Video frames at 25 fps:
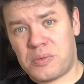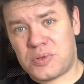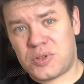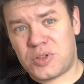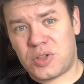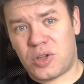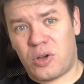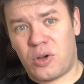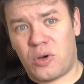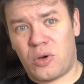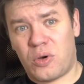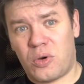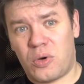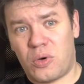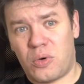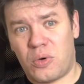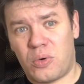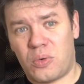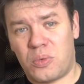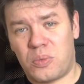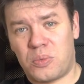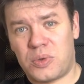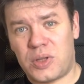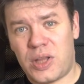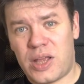
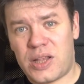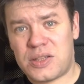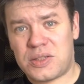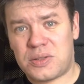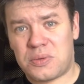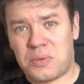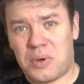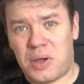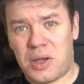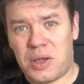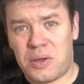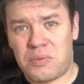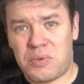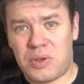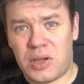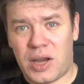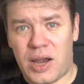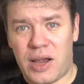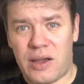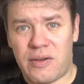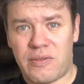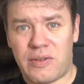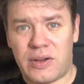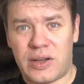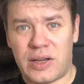So that's why we
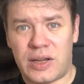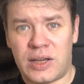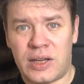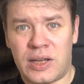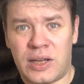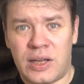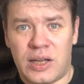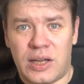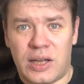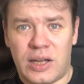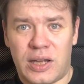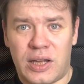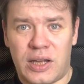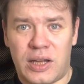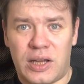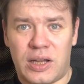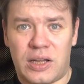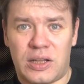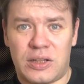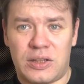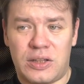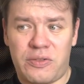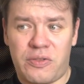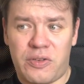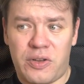have
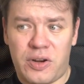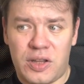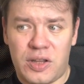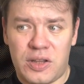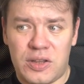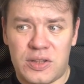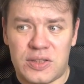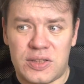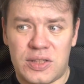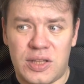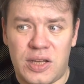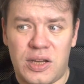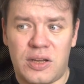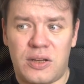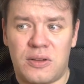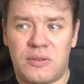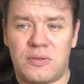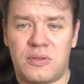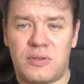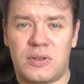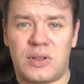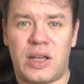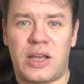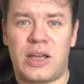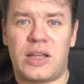a different
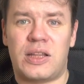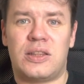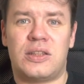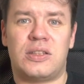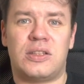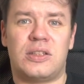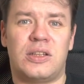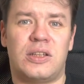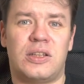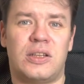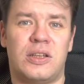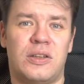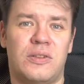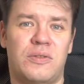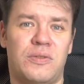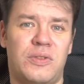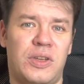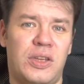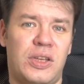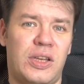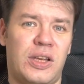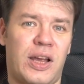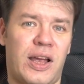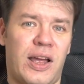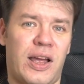thing that
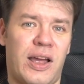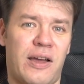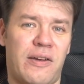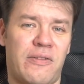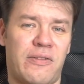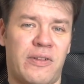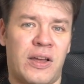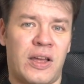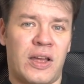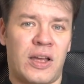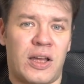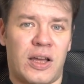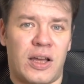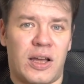we have